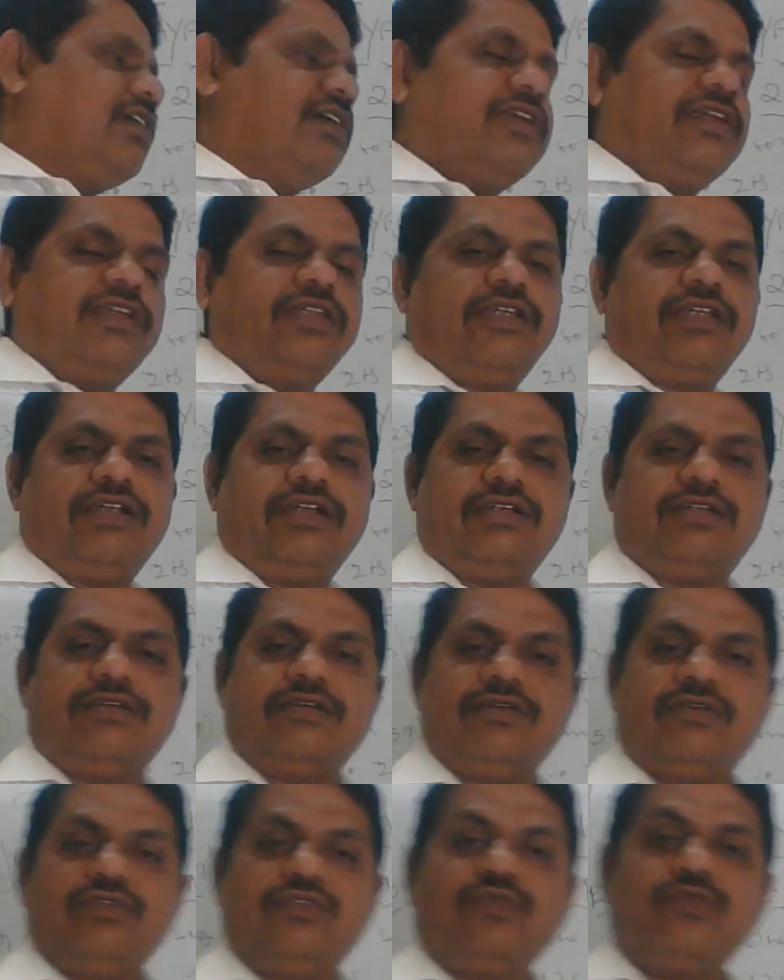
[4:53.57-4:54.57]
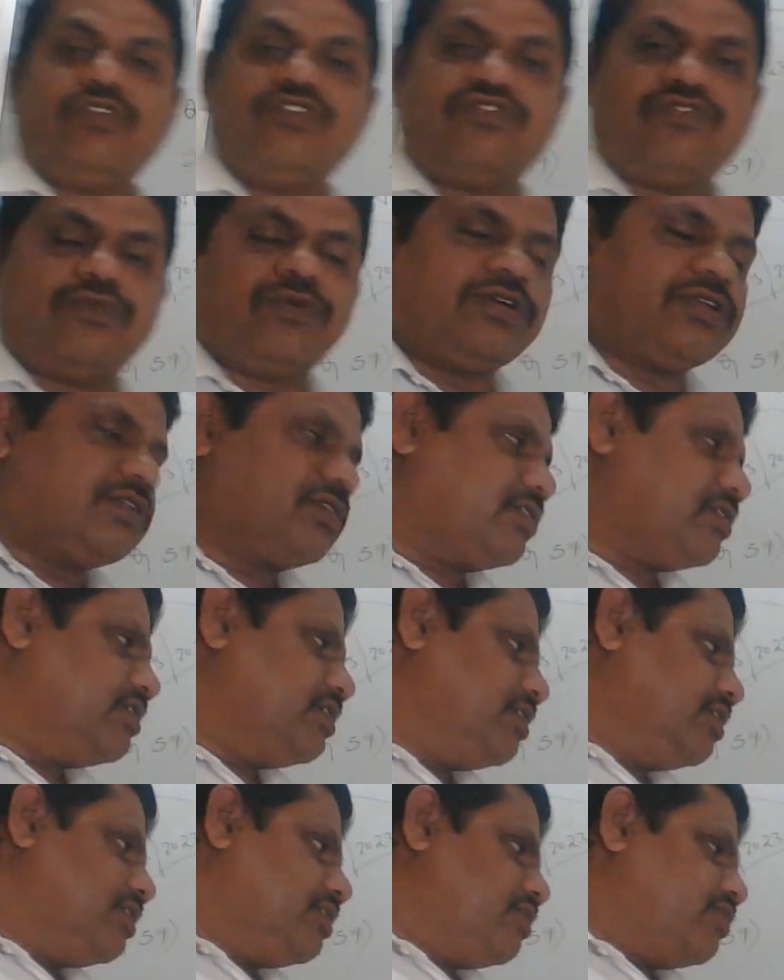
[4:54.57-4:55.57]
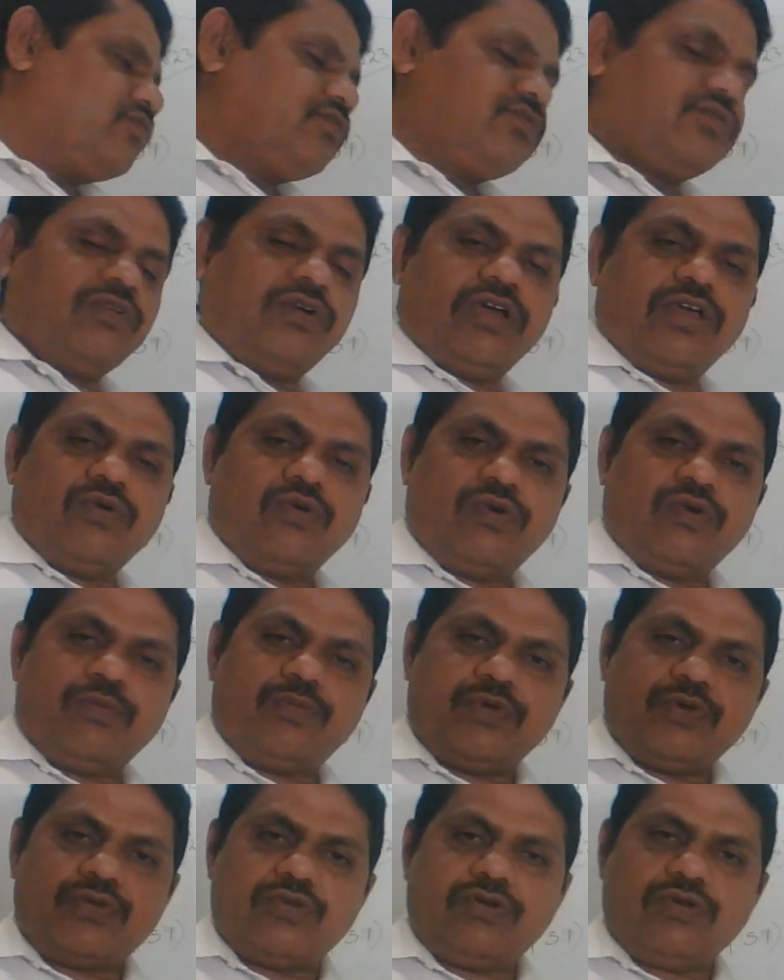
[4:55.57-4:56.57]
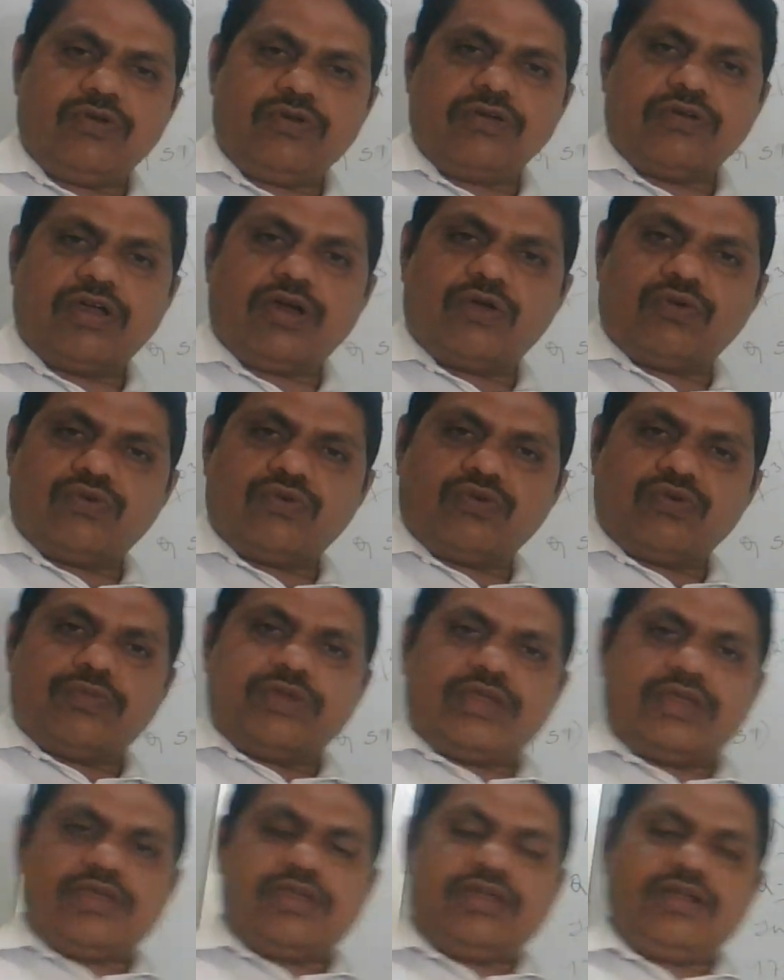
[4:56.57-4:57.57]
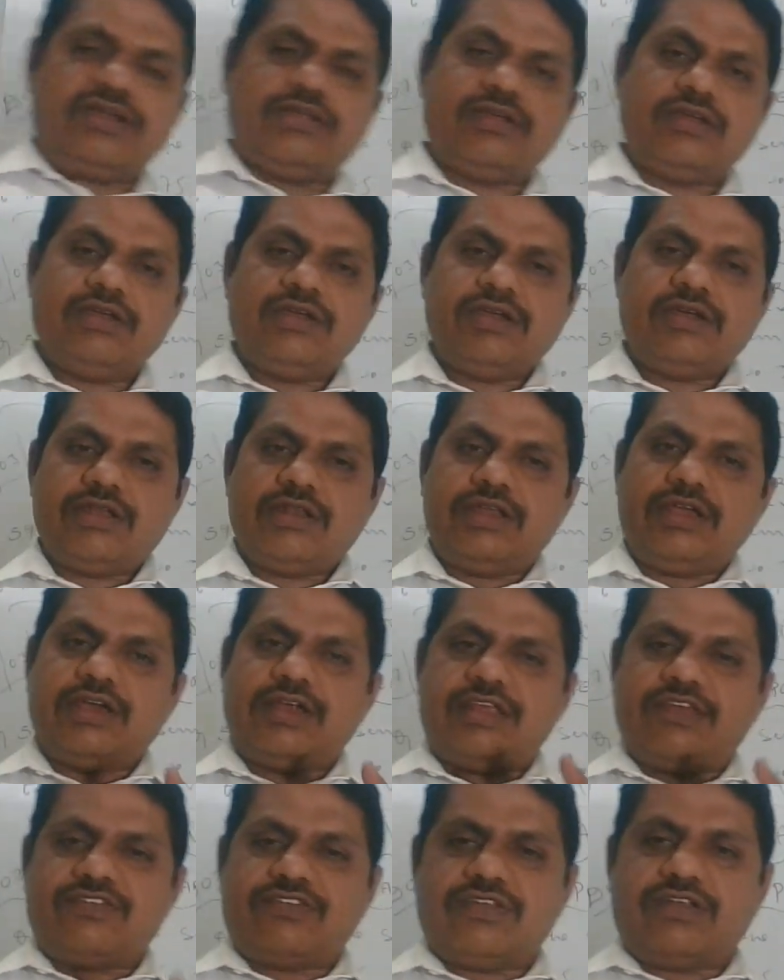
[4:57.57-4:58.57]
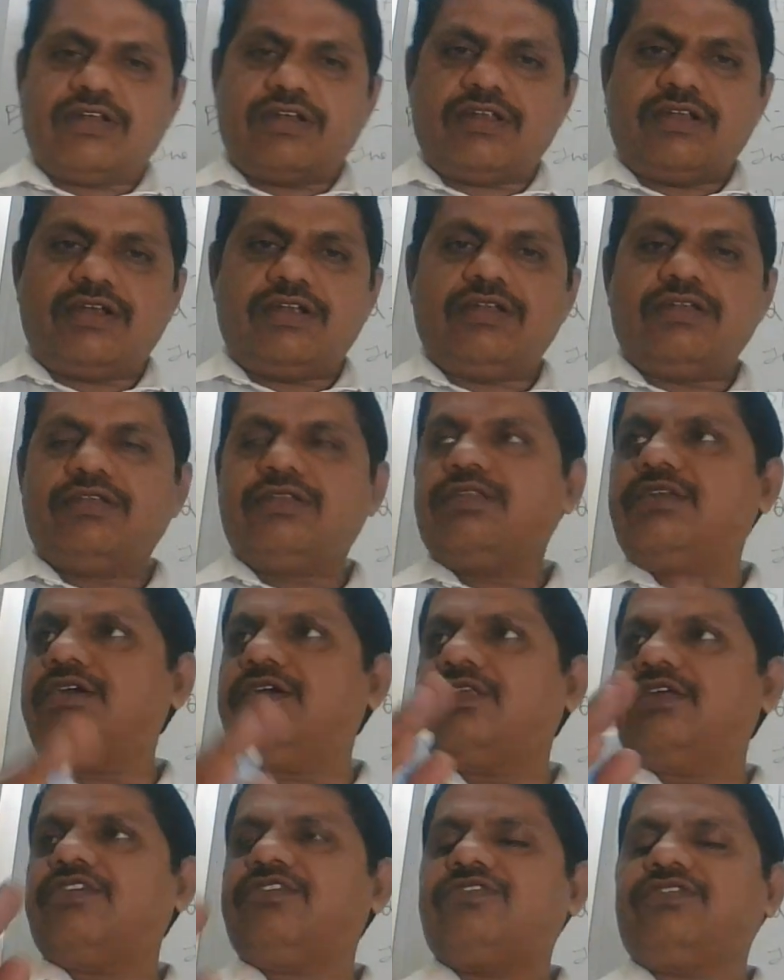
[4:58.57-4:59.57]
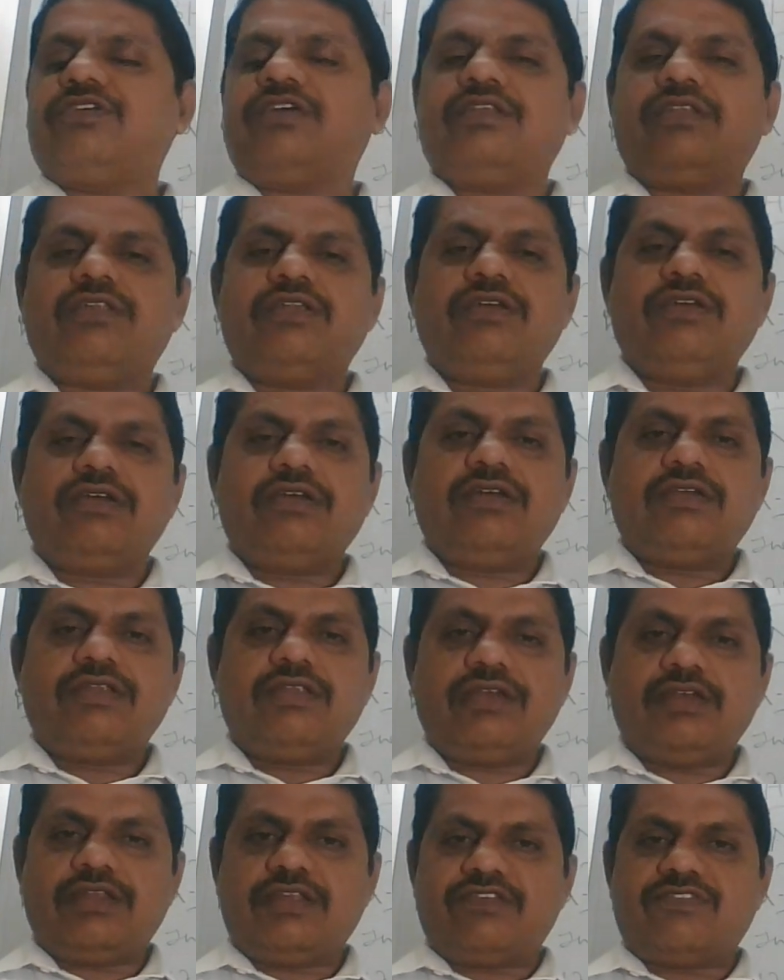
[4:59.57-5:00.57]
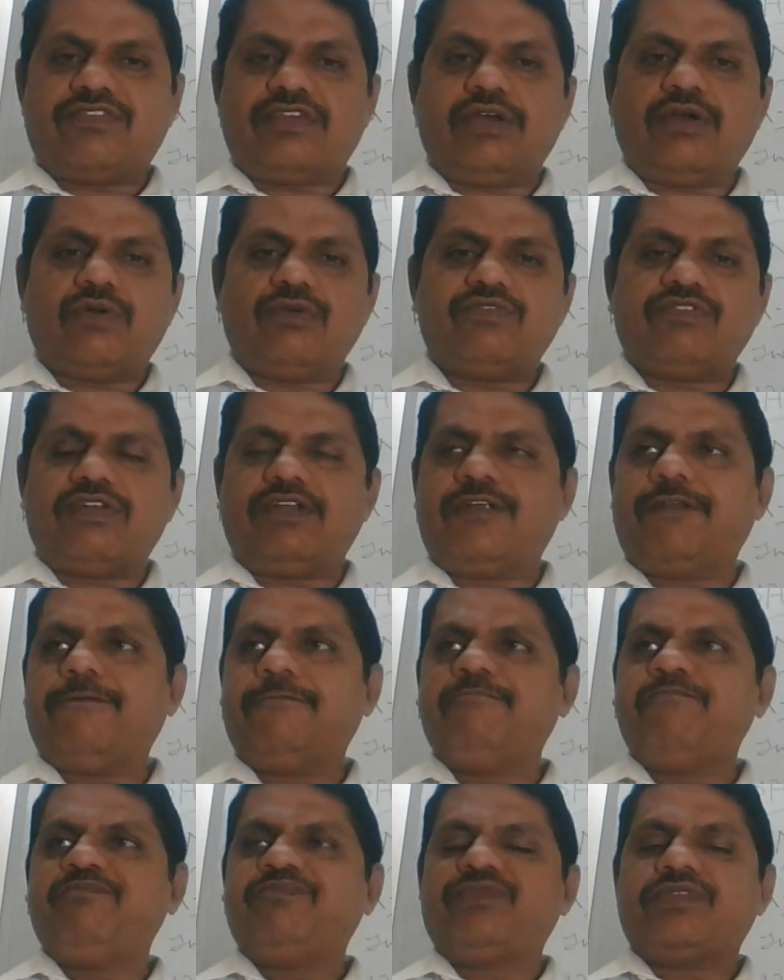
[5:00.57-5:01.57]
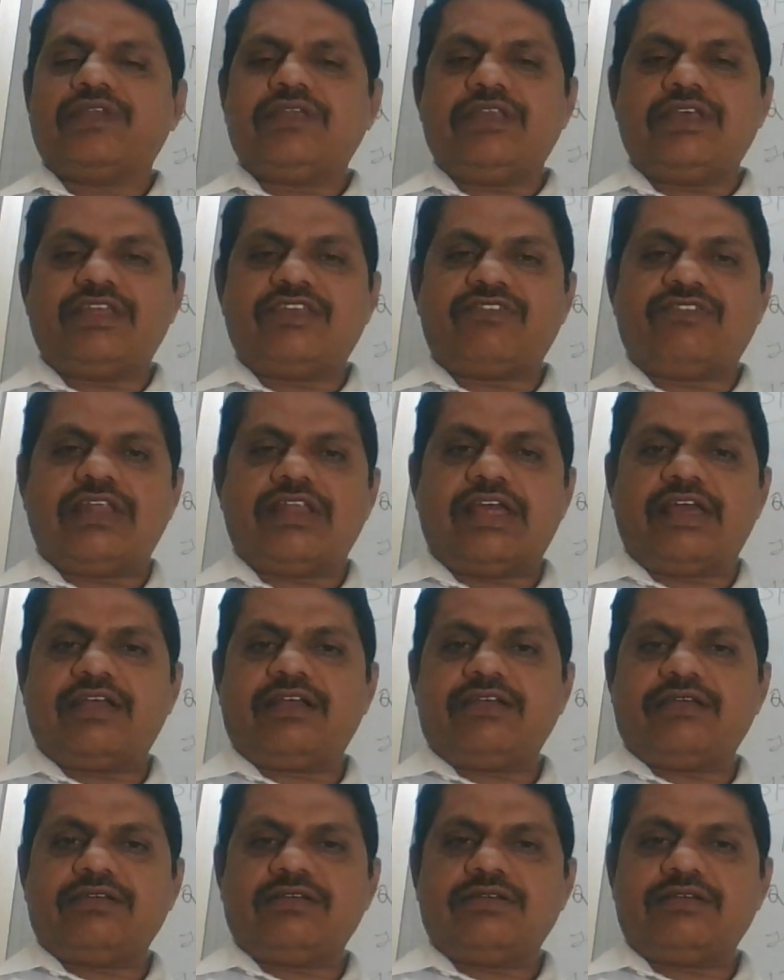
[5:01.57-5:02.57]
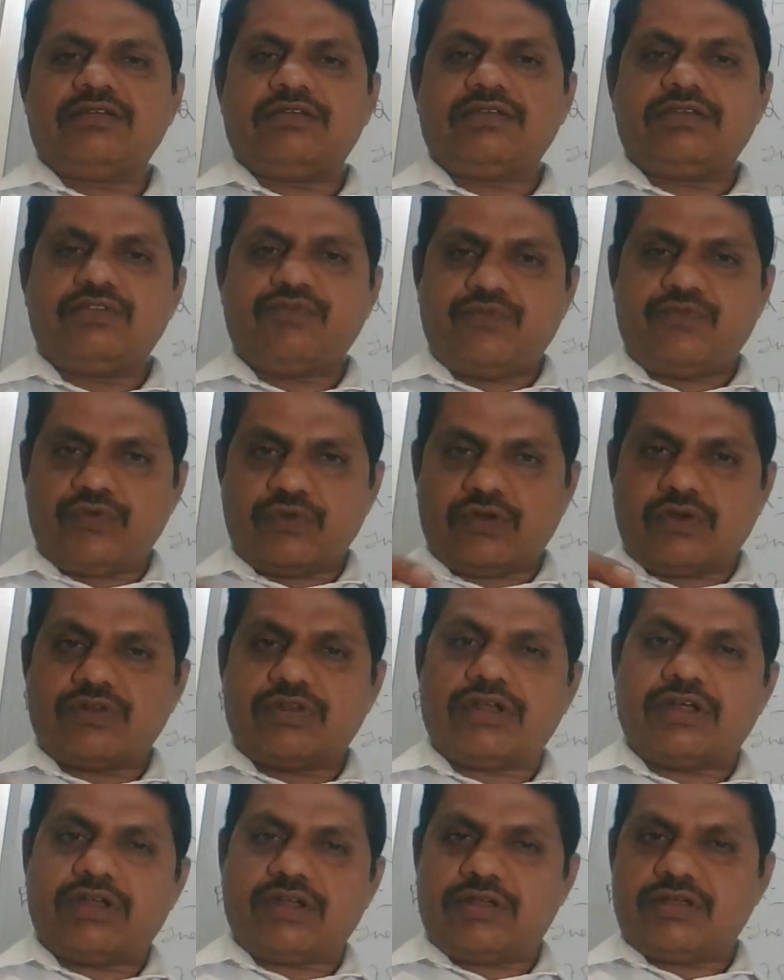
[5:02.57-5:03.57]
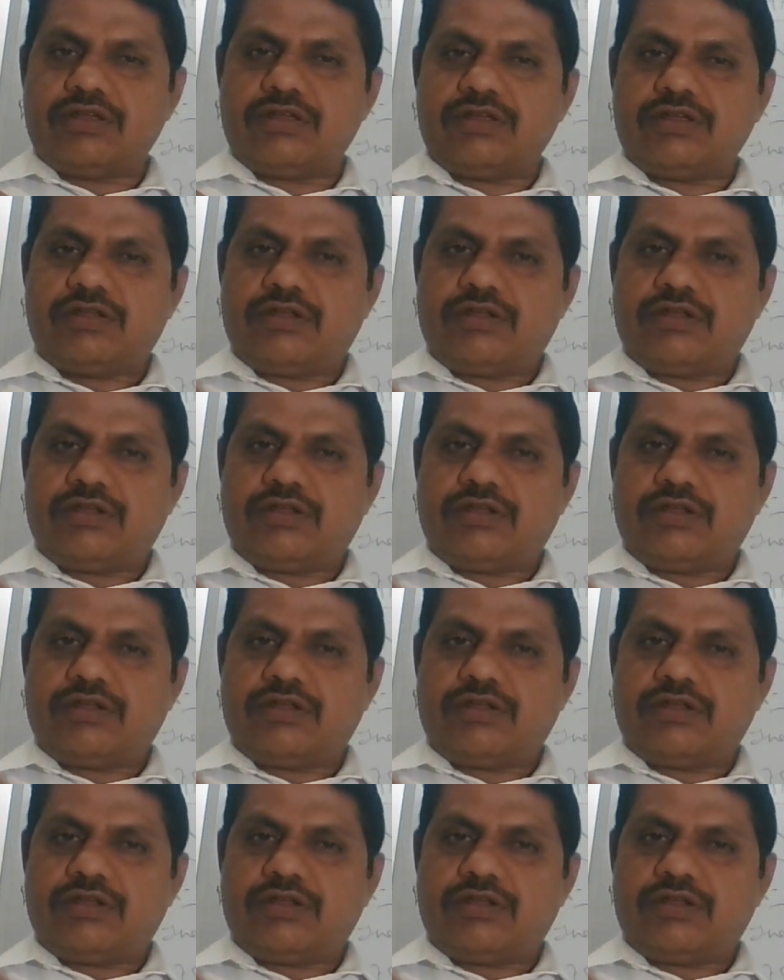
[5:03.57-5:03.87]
100, which one? So I hope you know how to make it nearest 100, nearest 10, nearest 1000, nearest lakh. If you have not